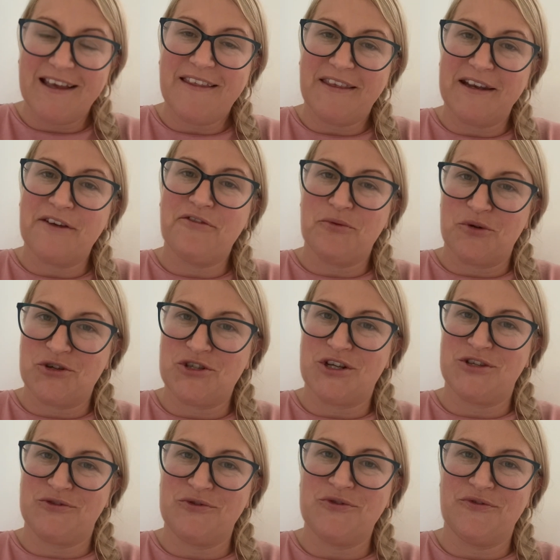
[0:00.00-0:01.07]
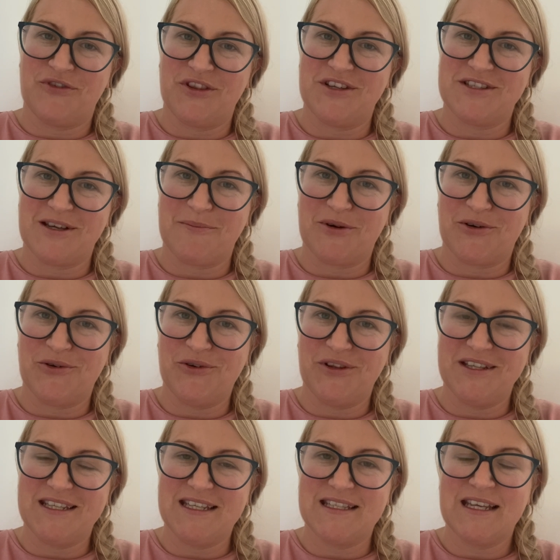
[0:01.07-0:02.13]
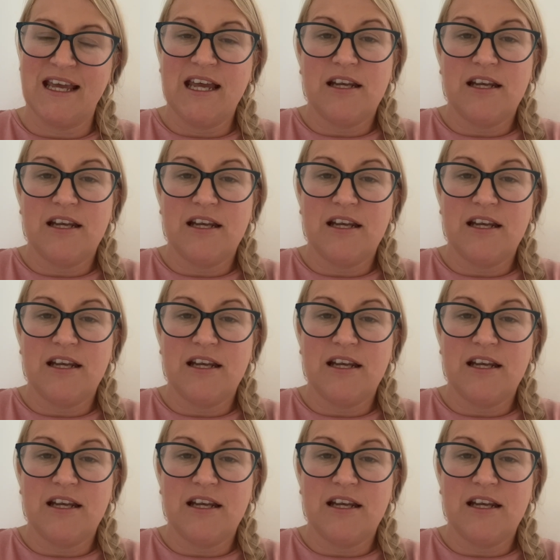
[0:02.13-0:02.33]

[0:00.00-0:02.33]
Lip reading: than if it were just over the summer holidays.